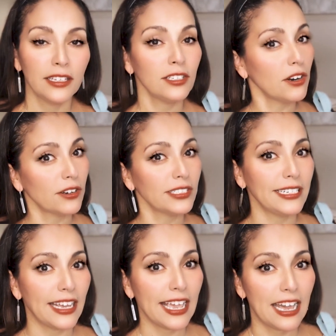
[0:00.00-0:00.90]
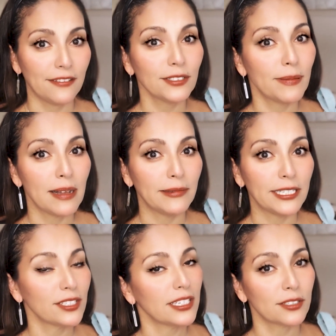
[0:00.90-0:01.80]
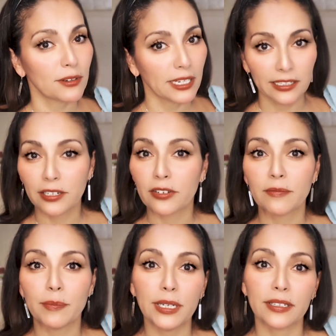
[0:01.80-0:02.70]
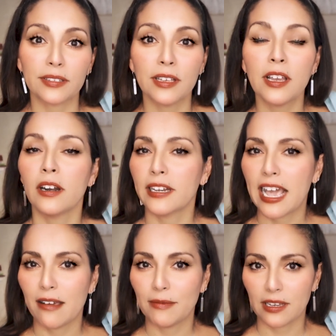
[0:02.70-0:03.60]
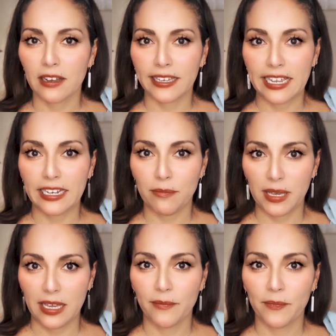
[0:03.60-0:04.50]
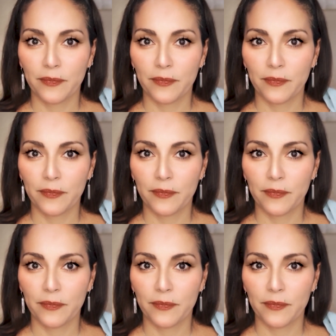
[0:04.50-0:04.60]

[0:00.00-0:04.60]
nor did I have to publish a truckload of books on Amazon KDP.